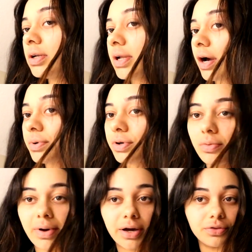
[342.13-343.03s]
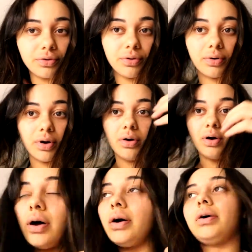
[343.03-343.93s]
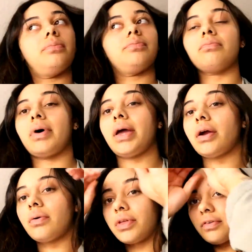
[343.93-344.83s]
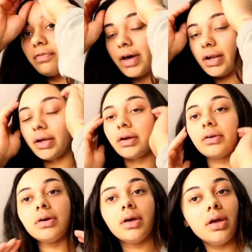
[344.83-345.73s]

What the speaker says: Now I'm going to go back through my hair with a flat iron.